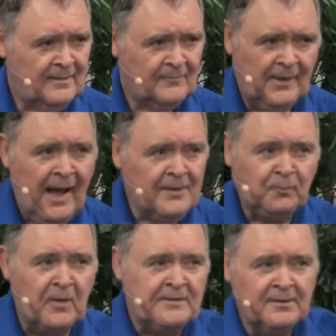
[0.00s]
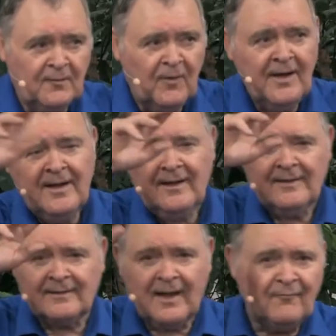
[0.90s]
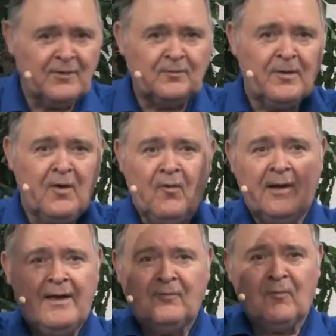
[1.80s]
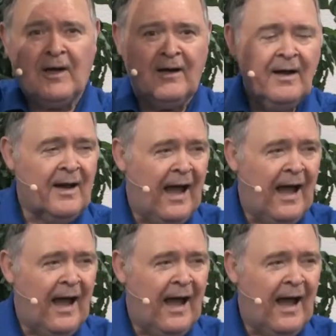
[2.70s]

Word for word: But I was preaching away. The covers were going everywhere.